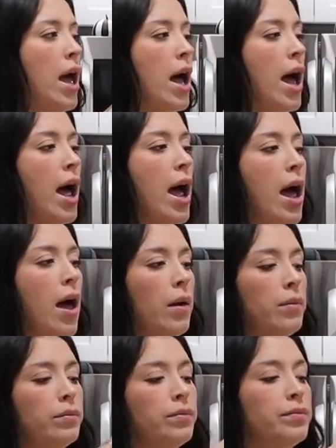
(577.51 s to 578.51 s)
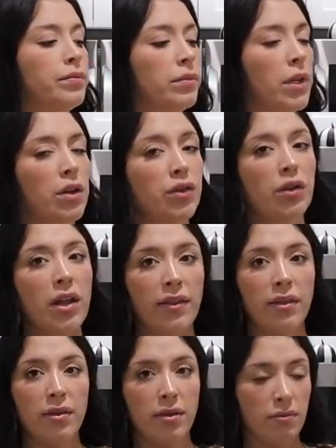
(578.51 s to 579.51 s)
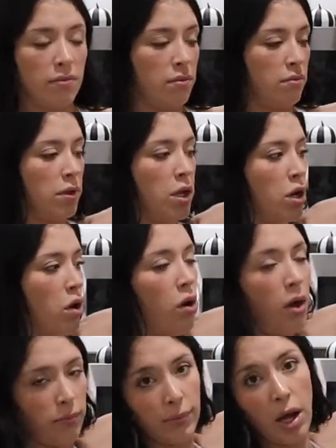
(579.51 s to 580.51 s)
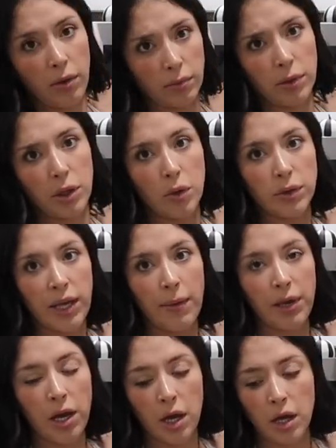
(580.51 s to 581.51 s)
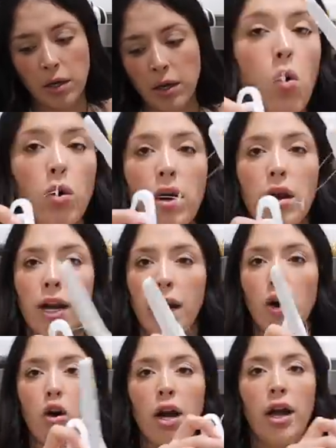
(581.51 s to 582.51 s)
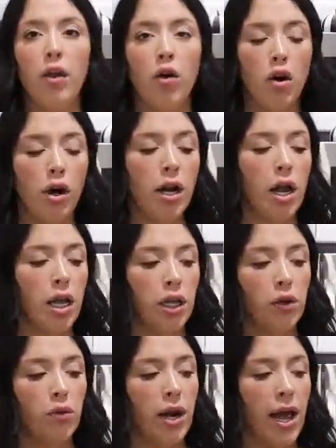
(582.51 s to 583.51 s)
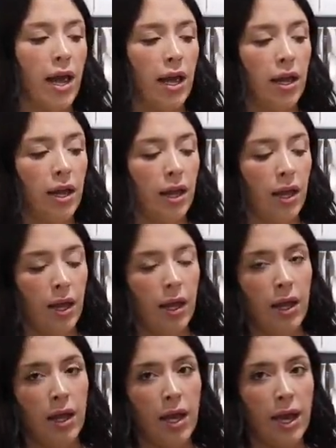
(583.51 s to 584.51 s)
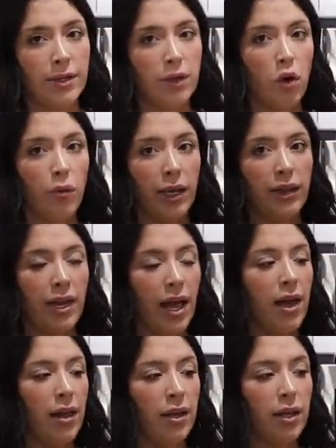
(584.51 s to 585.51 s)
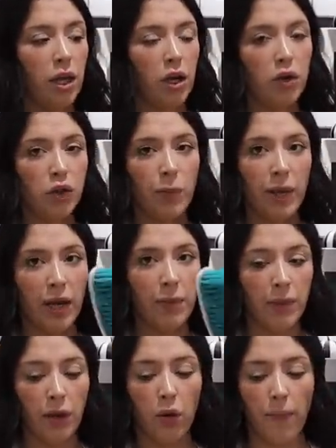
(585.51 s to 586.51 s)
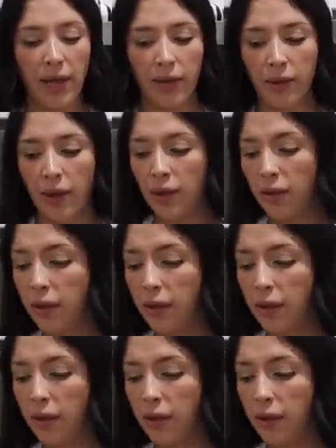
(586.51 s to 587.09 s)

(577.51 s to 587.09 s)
um, so that, you know, clothes can be hung. Un recogedor y una escobita, you know, to pick up little messes.